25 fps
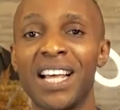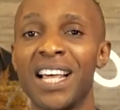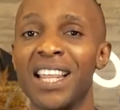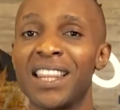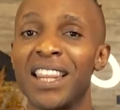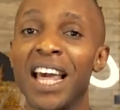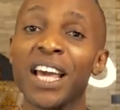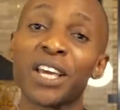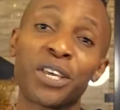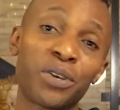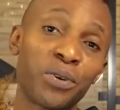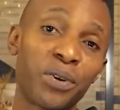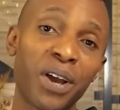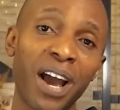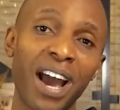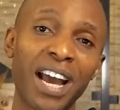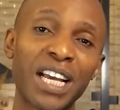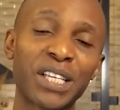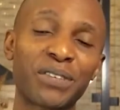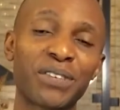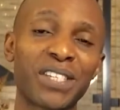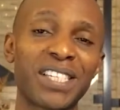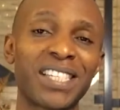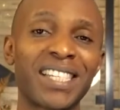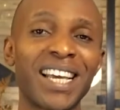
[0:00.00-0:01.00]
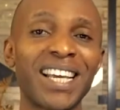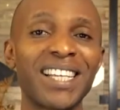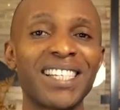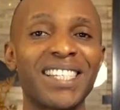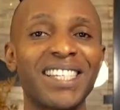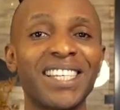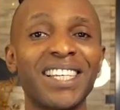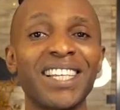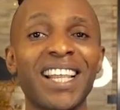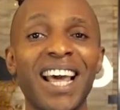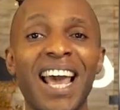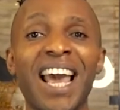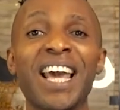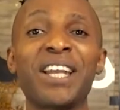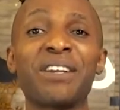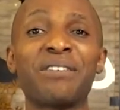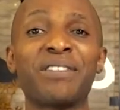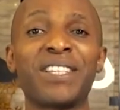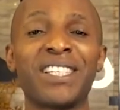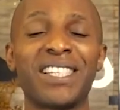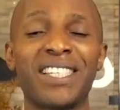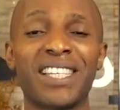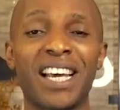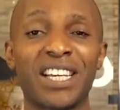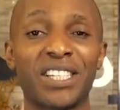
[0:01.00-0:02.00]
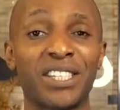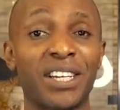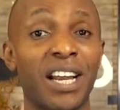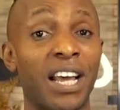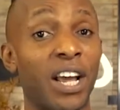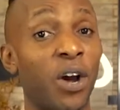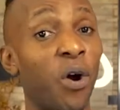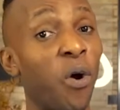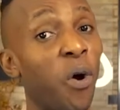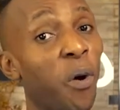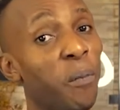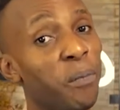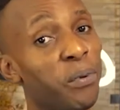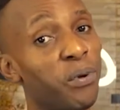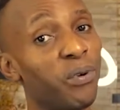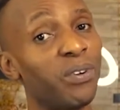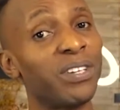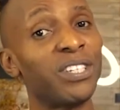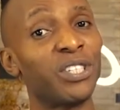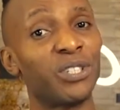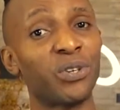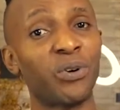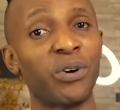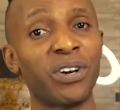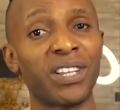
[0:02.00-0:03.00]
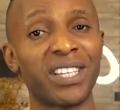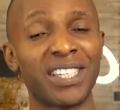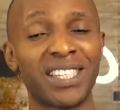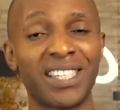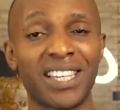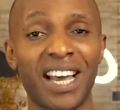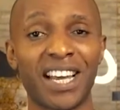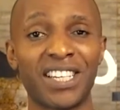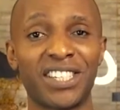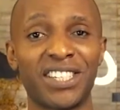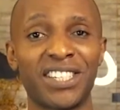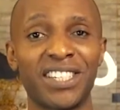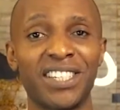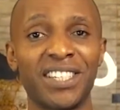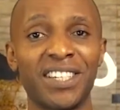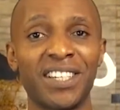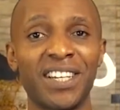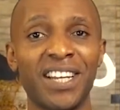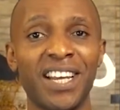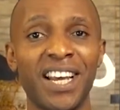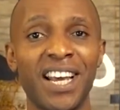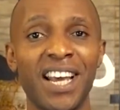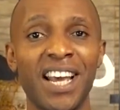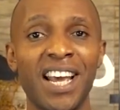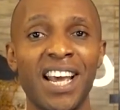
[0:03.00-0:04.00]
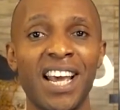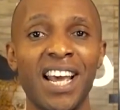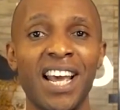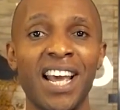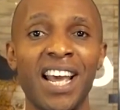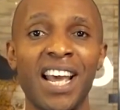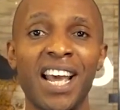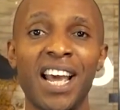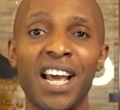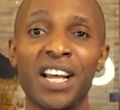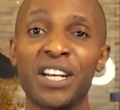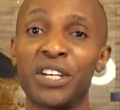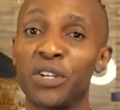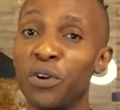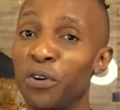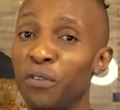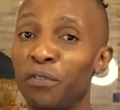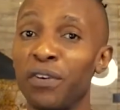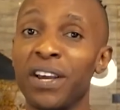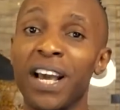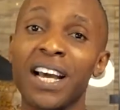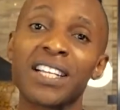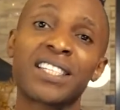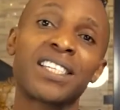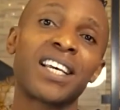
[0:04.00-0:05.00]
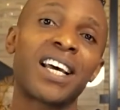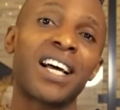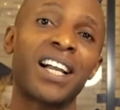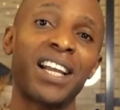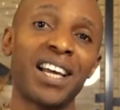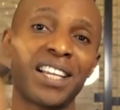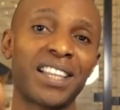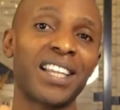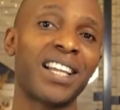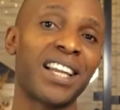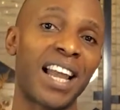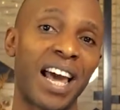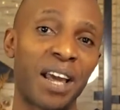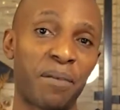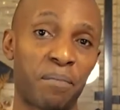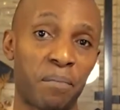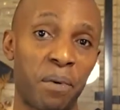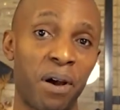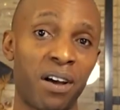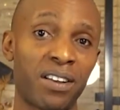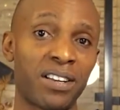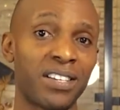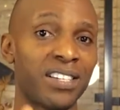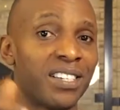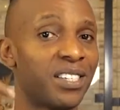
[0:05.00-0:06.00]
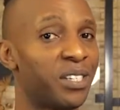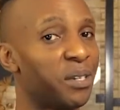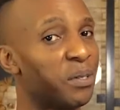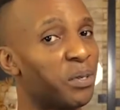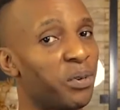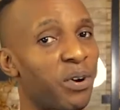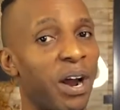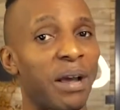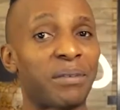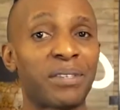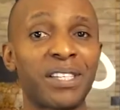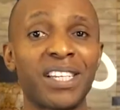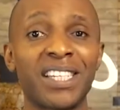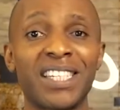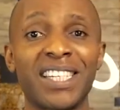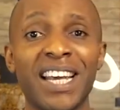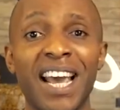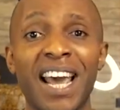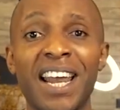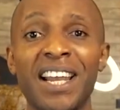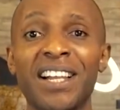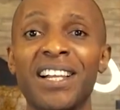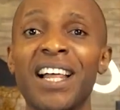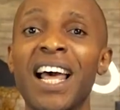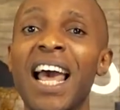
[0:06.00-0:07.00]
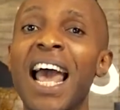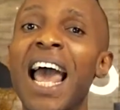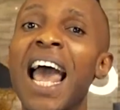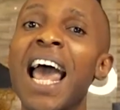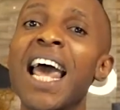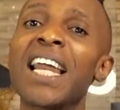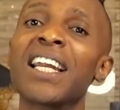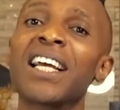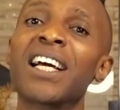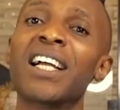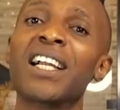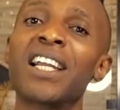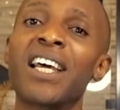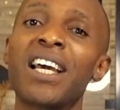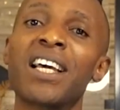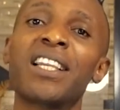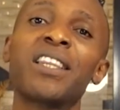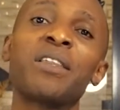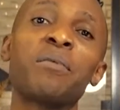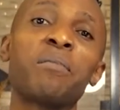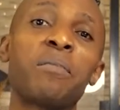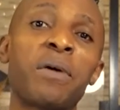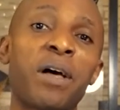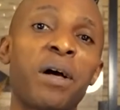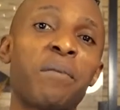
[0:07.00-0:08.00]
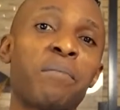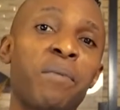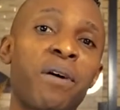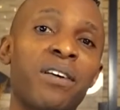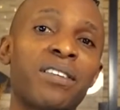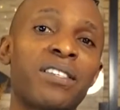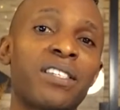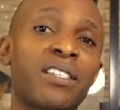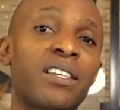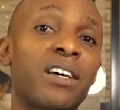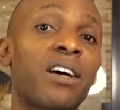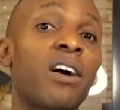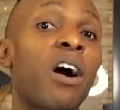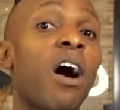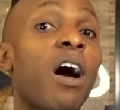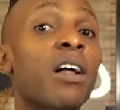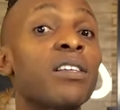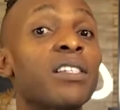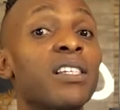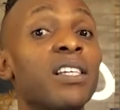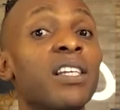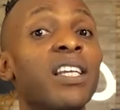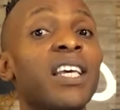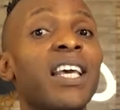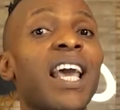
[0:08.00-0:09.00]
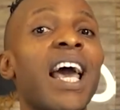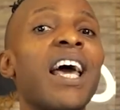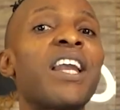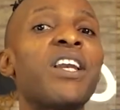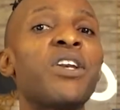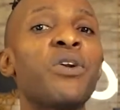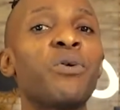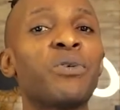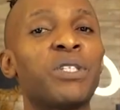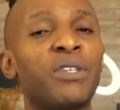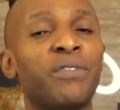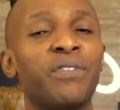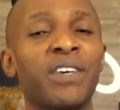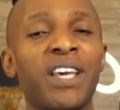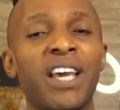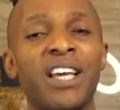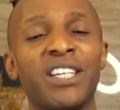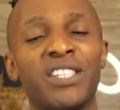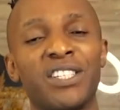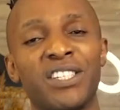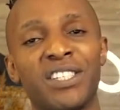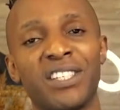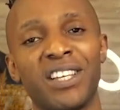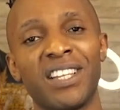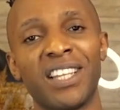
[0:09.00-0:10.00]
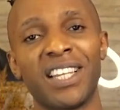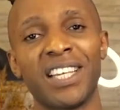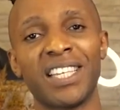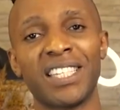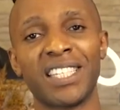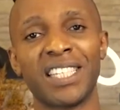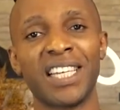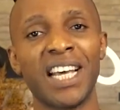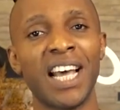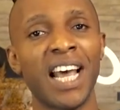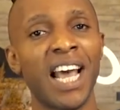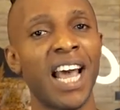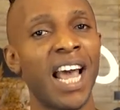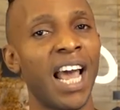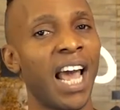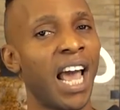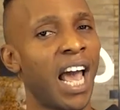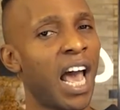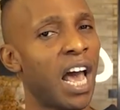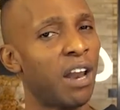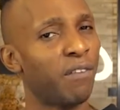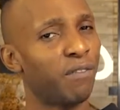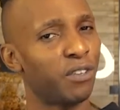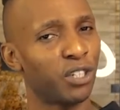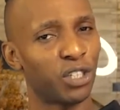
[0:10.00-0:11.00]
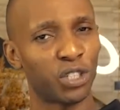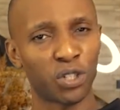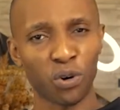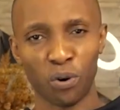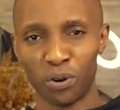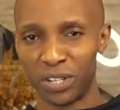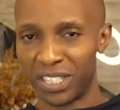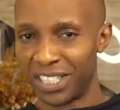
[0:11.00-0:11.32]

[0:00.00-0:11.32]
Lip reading: Thank you guys for staying till the end of this session. I hope you enjoyed the session. Don't forget to click the like button, subscribe to the channel, and click the bell button to constantly get notifications on this. And for sure,